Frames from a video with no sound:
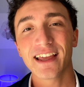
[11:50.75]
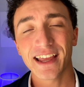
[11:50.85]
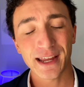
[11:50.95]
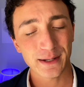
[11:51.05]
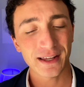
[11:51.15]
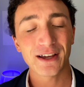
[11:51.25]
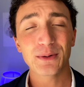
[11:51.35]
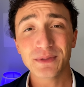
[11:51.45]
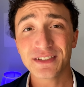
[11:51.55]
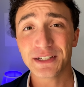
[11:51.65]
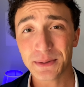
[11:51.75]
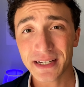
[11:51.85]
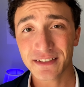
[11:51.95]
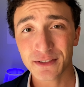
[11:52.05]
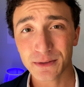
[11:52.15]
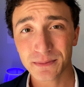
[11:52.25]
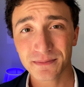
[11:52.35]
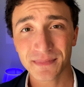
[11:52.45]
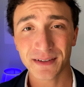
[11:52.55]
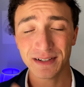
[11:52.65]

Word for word: and I hope to see you again soon. All